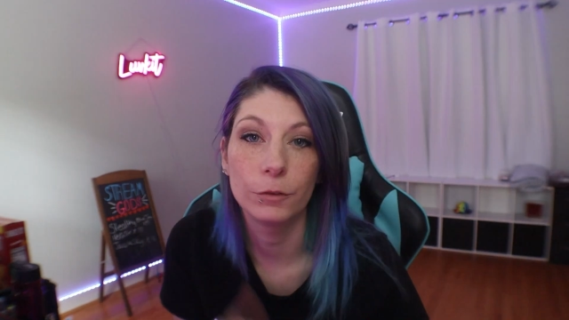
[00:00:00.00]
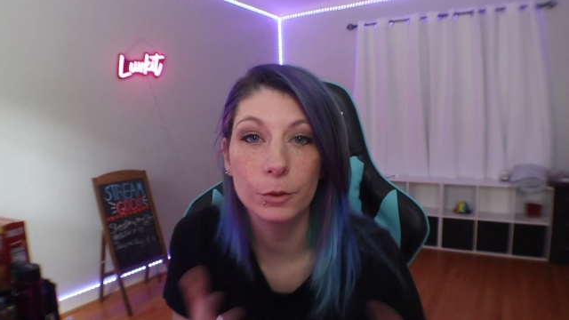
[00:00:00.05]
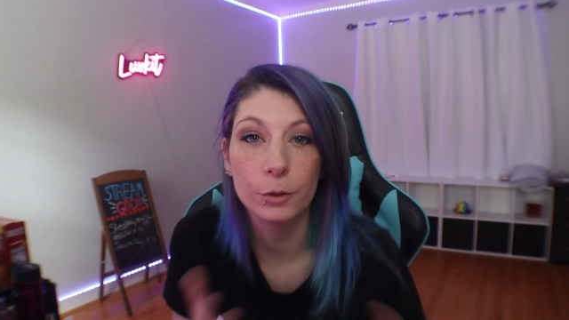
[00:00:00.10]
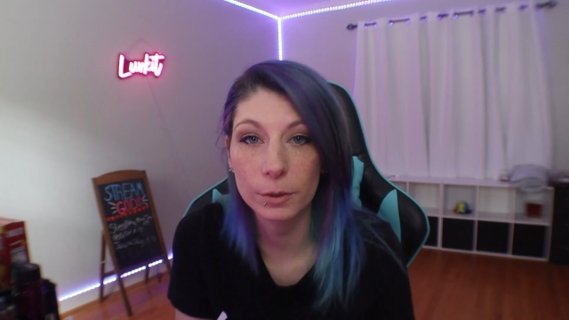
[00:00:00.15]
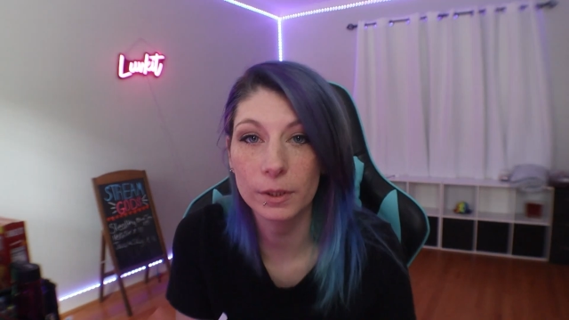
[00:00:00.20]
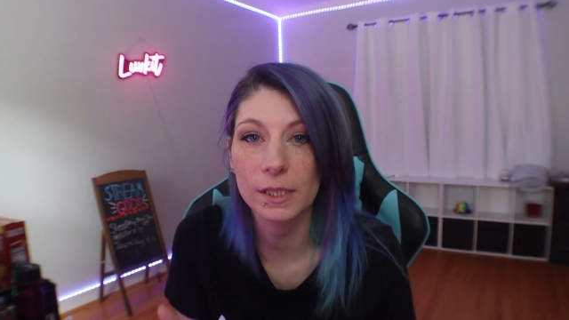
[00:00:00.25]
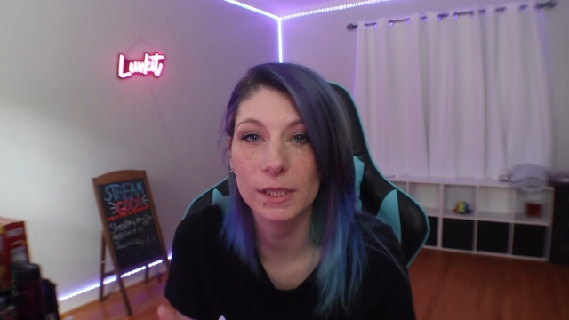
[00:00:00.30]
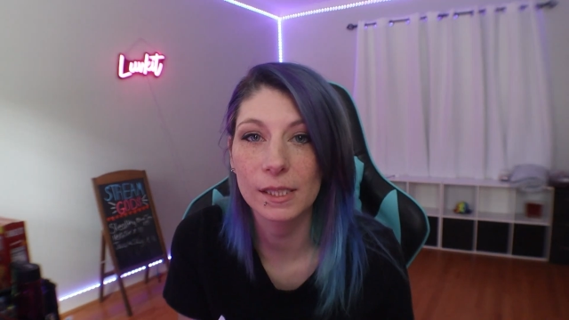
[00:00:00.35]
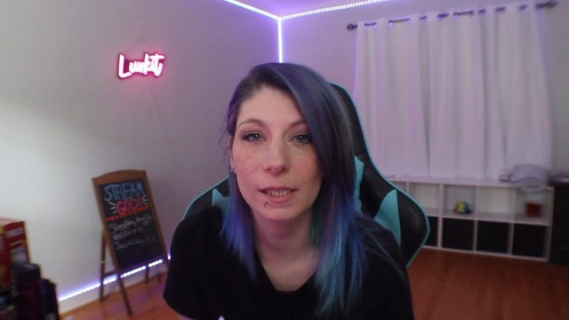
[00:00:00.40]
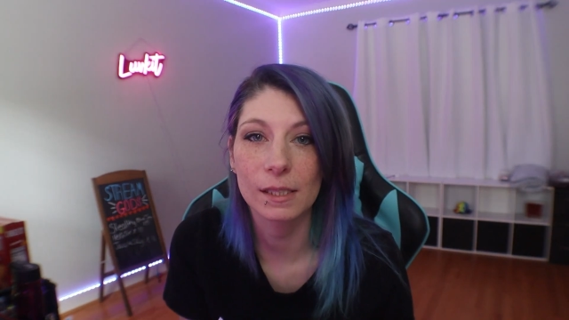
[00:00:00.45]

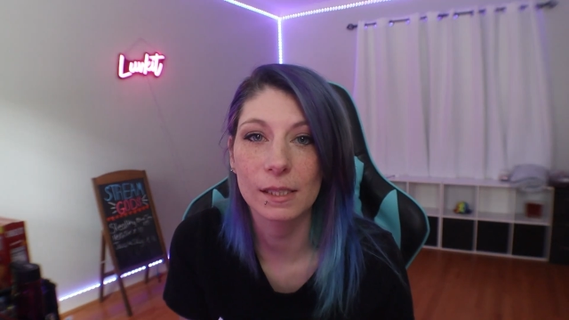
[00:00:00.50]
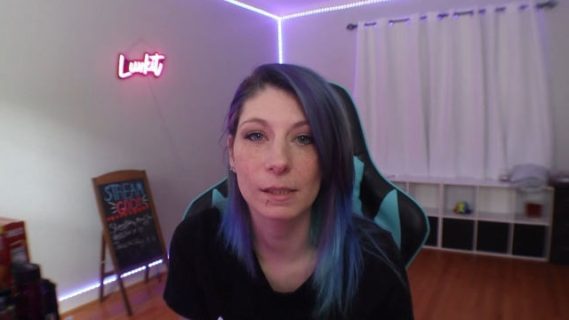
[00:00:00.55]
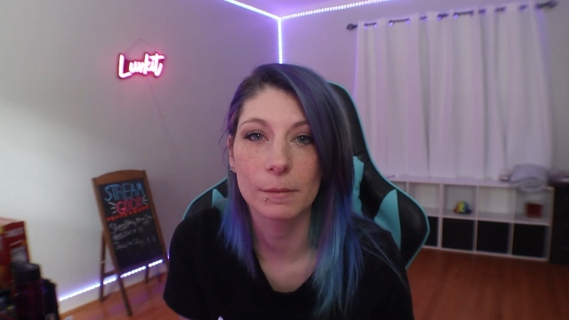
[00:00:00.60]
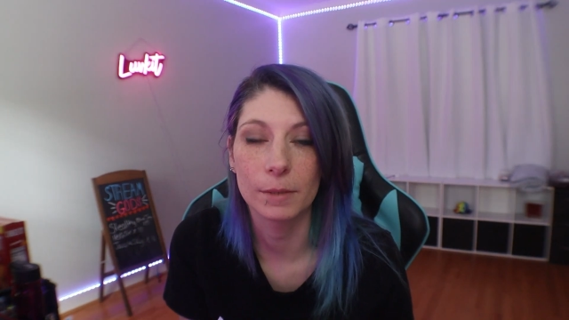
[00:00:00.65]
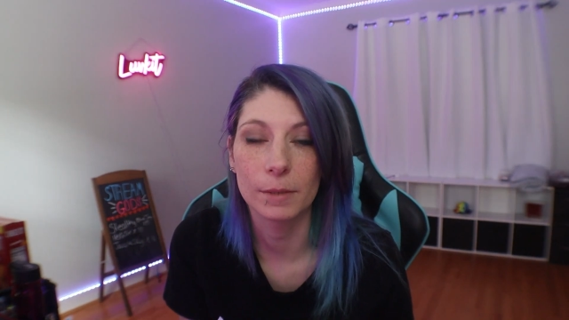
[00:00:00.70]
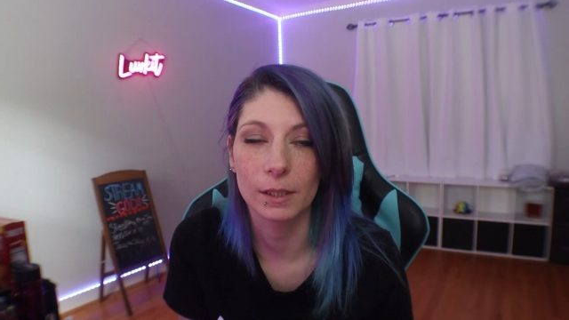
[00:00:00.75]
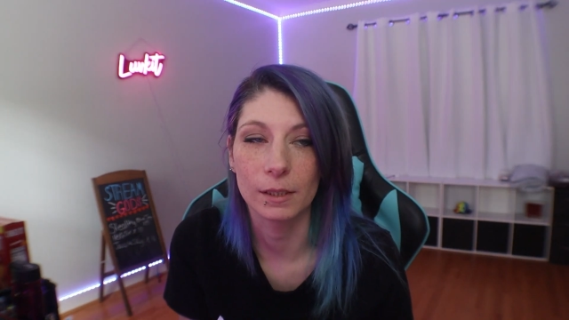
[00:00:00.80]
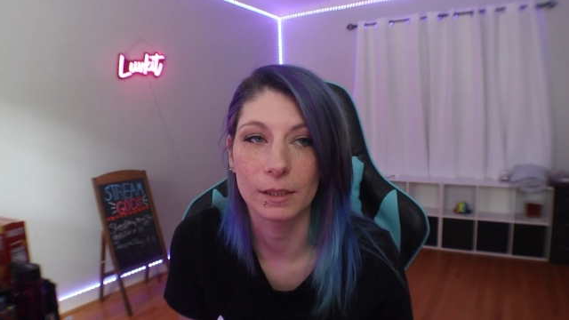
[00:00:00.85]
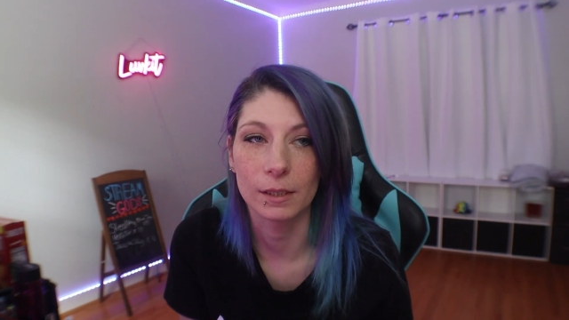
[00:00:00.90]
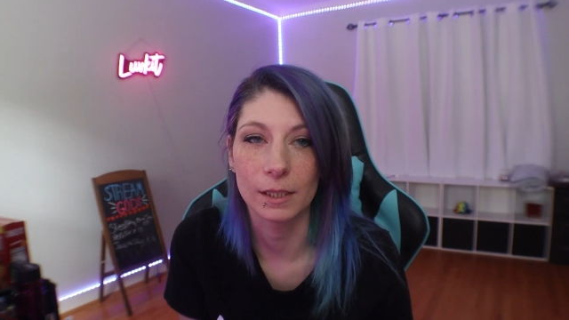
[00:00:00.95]
Viewer
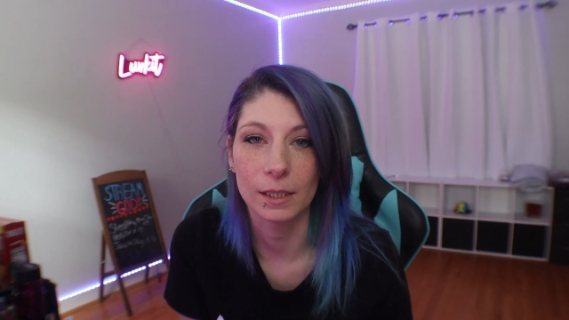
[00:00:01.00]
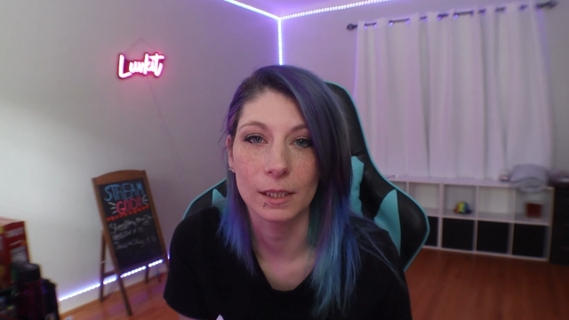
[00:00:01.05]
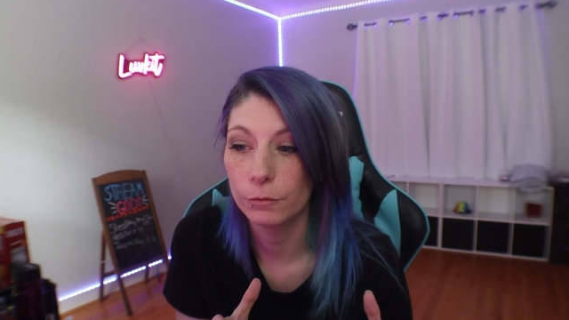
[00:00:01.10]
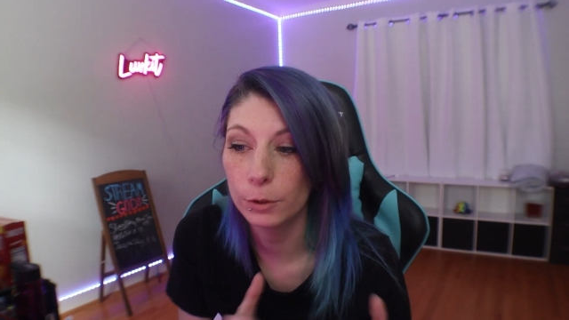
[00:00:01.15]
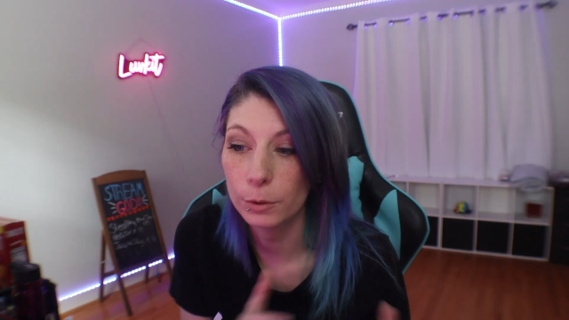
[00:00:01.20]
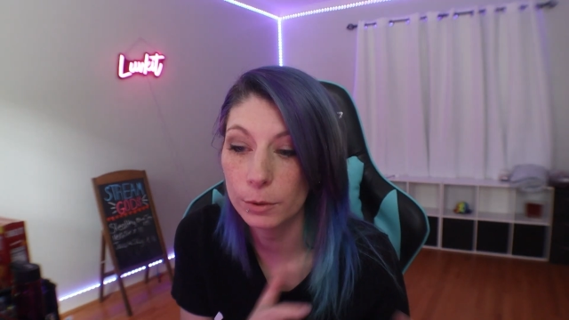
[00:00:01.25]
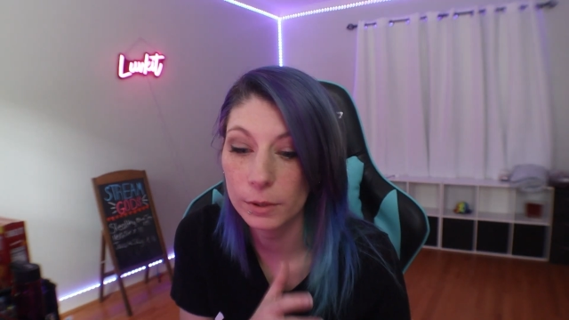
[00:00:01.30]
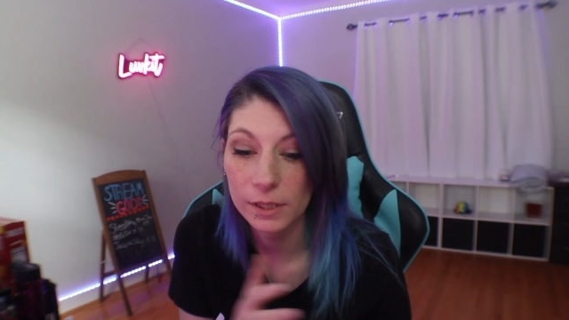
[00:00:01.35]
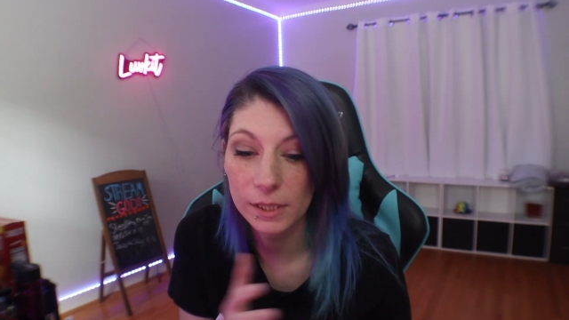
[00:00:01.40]
accessibility. Viewer